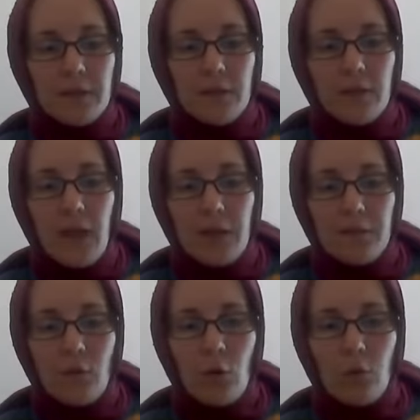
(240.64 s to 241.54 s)
the
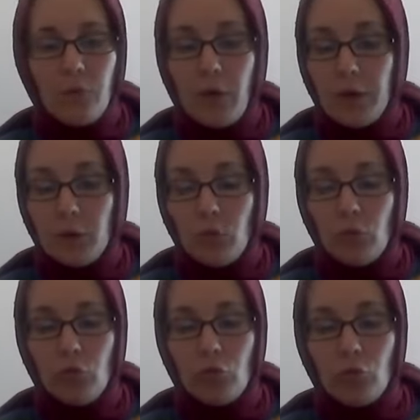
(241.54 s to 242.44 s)
life of Fahri
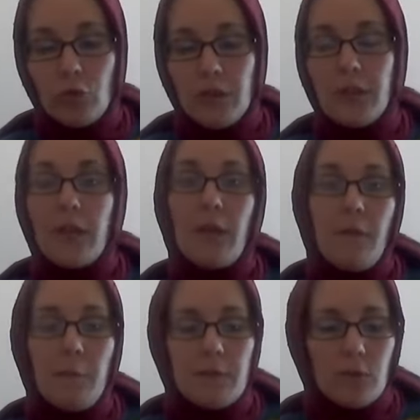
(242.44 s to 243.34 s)
Korutürk in an
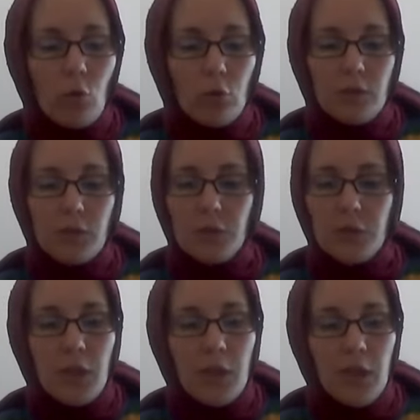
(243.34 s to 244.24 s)
alphabetic order.
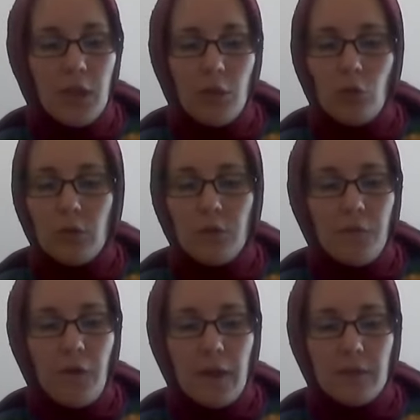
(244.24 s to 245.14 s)
You can
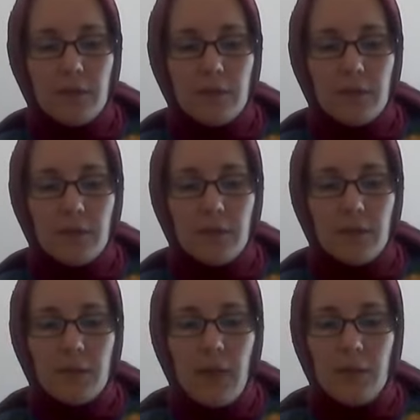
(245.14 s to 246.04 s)
find the
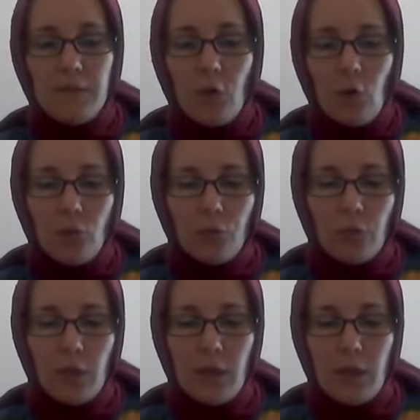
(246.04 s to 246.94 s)
life of
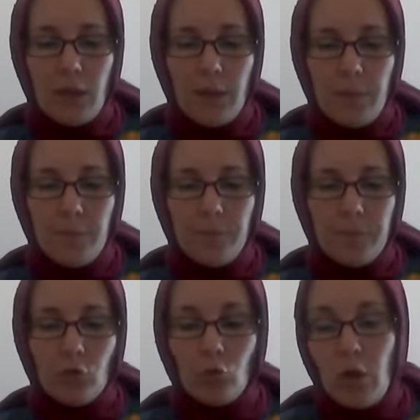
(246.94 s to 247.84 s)

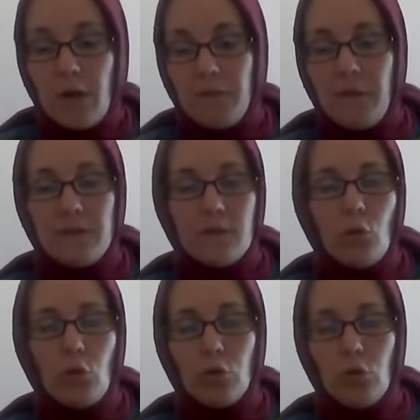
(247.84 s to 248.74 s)
Turhan
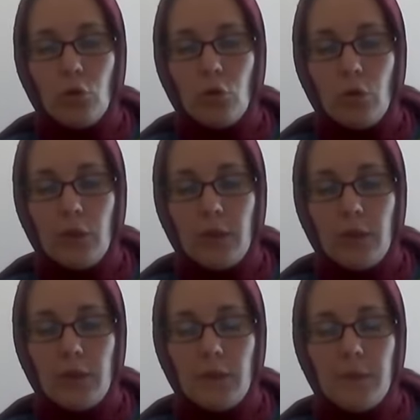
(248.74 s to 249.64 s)
Feyzioğlu
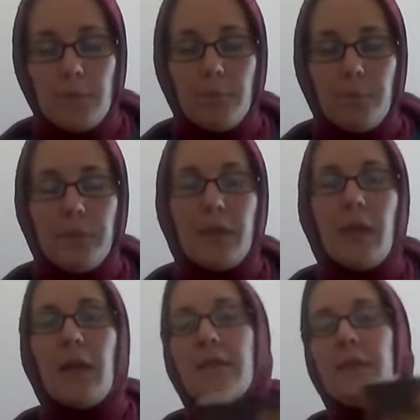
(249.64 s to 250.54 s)

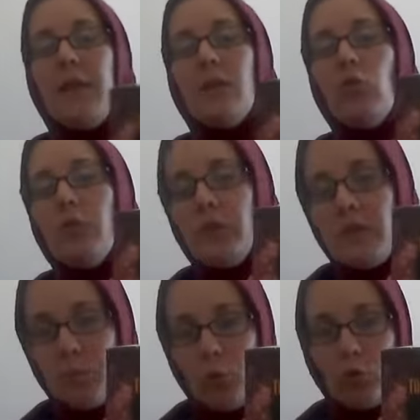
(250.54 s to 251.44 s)
at the end of
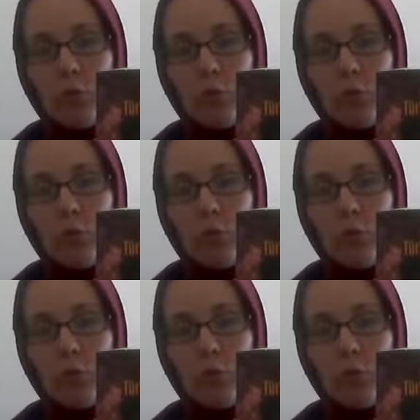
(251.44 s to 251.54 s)
this book.